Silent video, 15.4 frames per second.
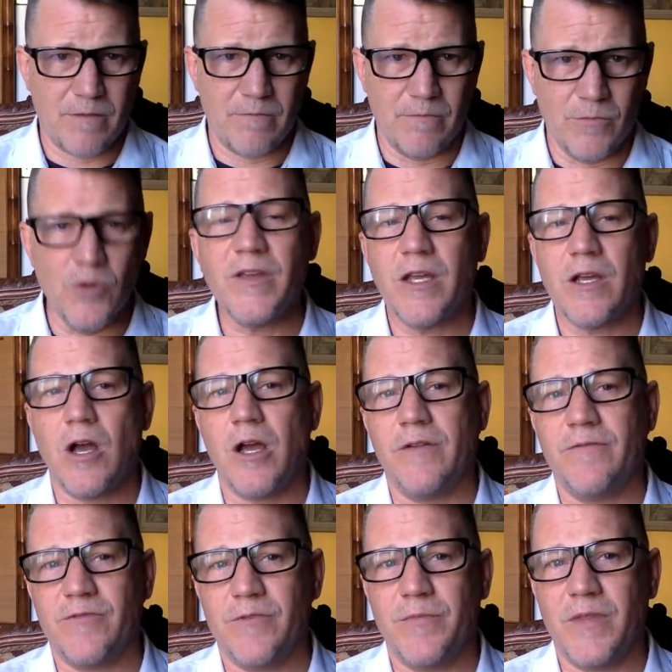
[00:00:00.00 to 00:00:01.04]
moving
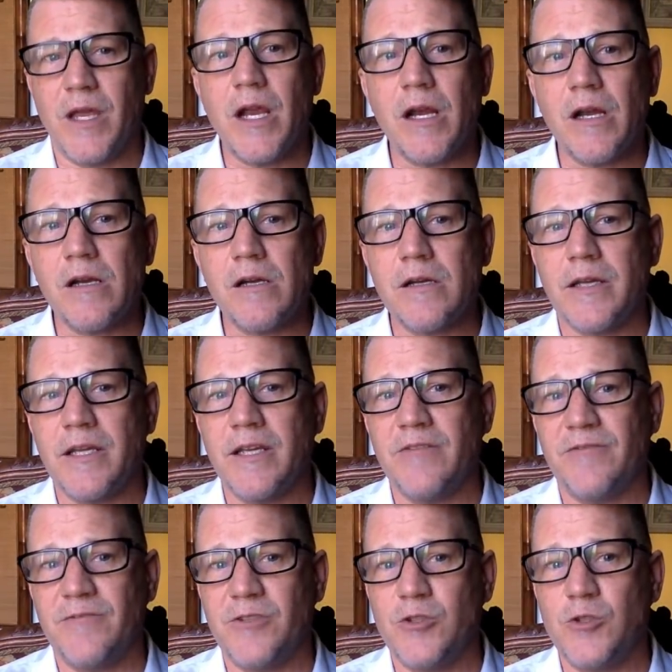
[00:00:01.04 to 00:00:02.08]
on from there, if
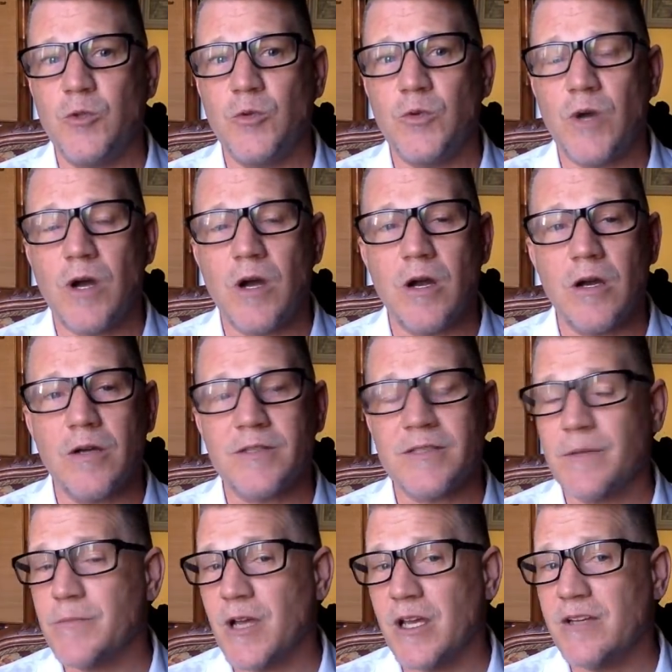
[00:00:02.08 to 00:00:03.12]
you are
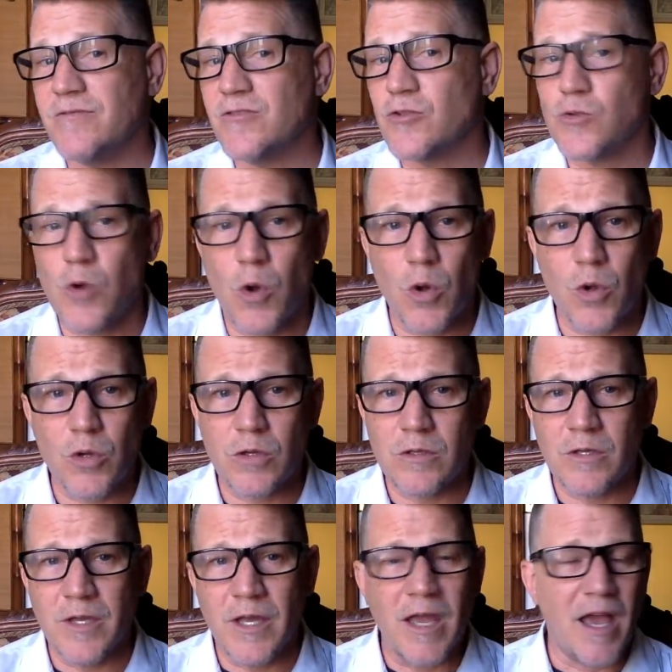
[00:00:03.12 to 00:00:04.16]
some kind of troll
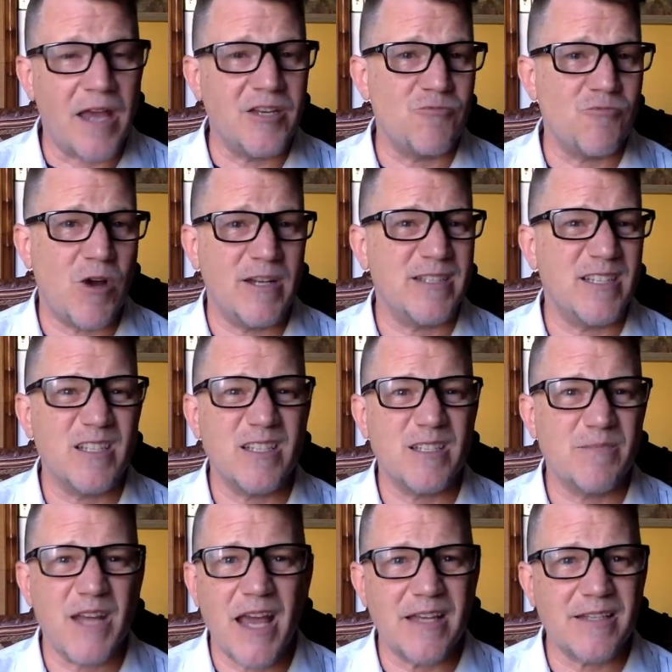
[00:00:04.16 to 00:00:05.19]
and you want to send
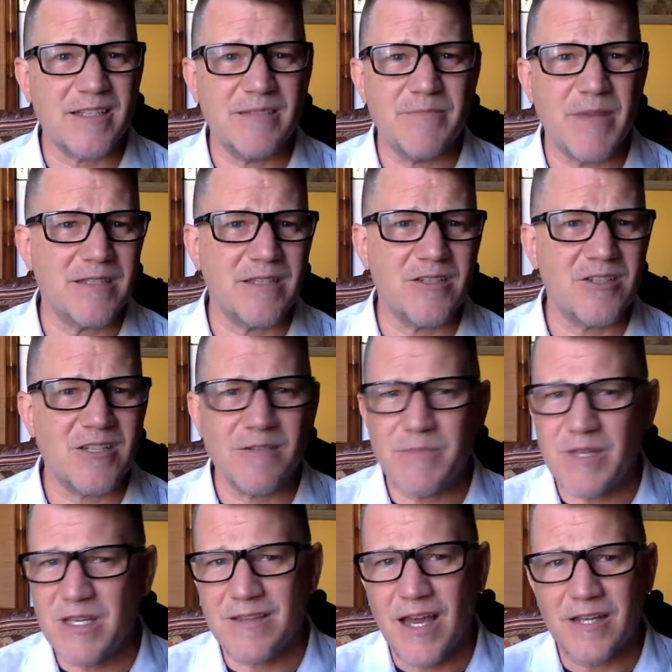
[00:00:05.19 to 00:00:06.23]
some nasty message to
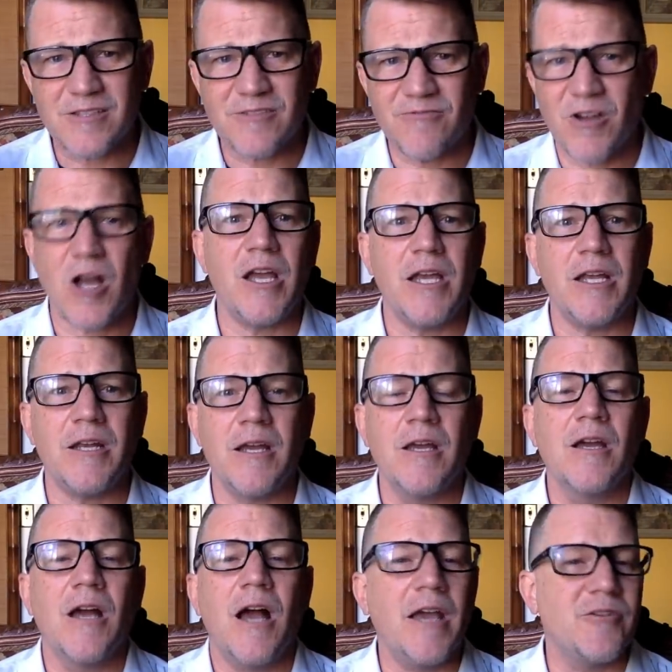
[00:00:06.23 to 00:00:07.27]
me, that's fine.
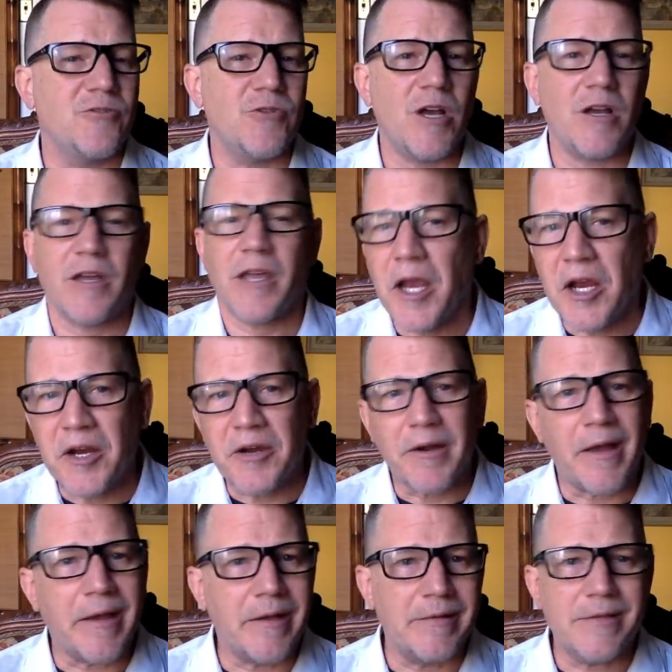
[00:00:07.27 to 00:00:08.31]
I do not care.
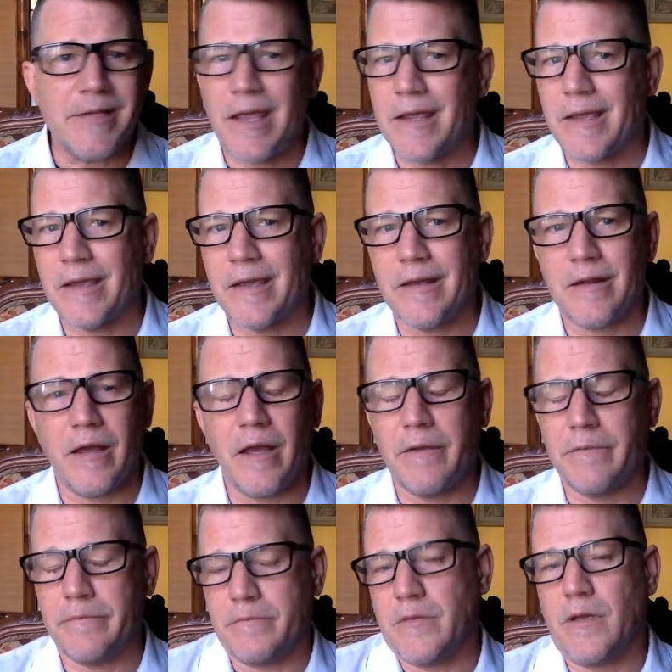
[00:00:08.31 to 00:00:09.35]
I can take it.
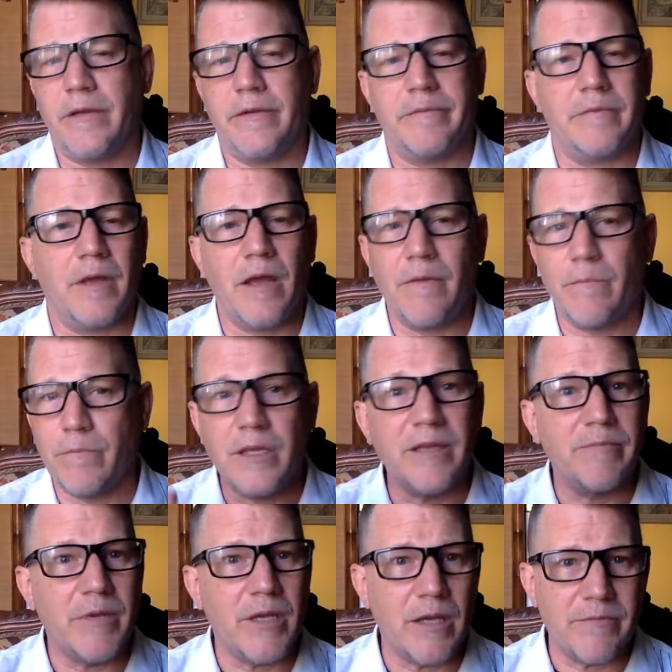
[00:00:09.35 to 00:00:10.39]

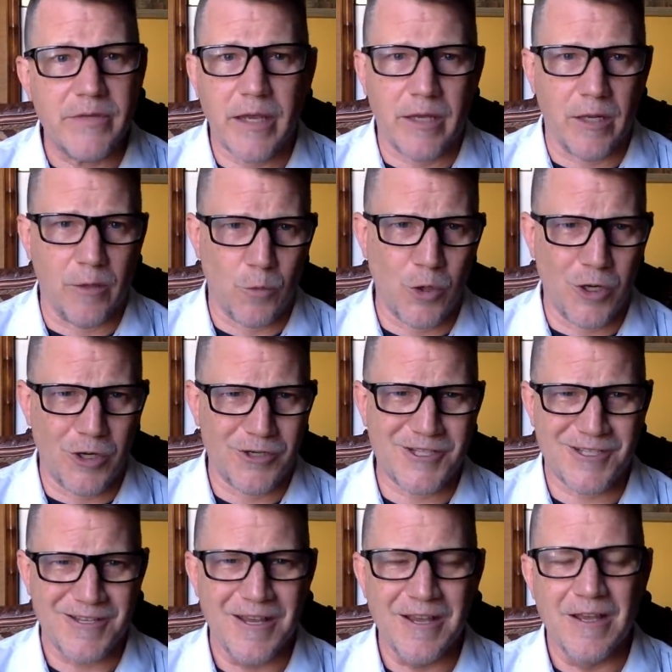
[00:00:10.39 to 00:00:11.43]
Believe me, I've taken
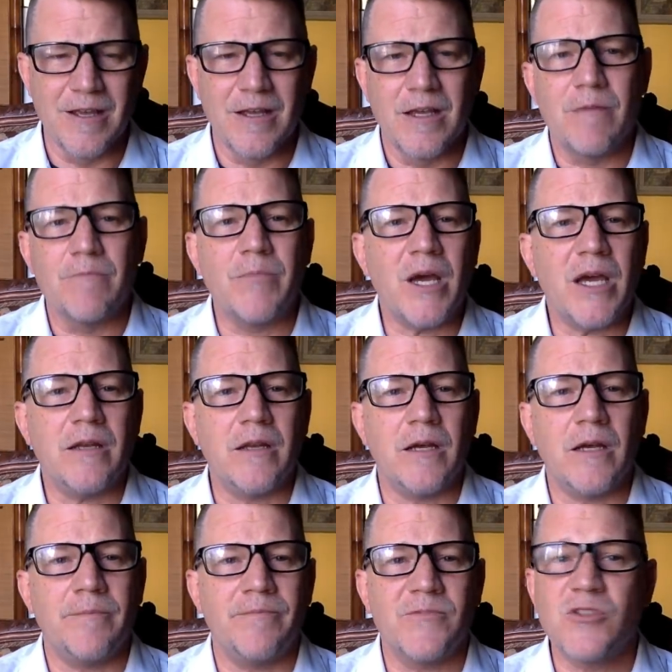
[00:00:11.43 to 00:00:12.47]
worse. But
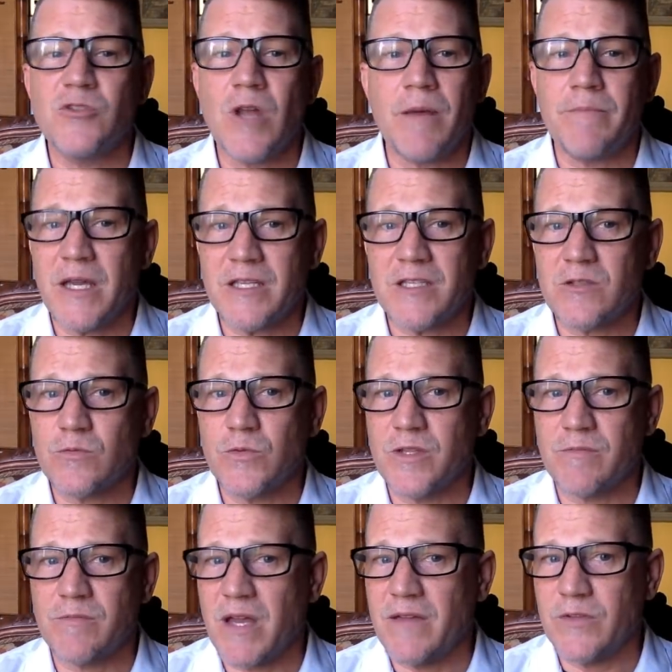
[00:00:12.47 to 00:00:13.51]
do not mess with my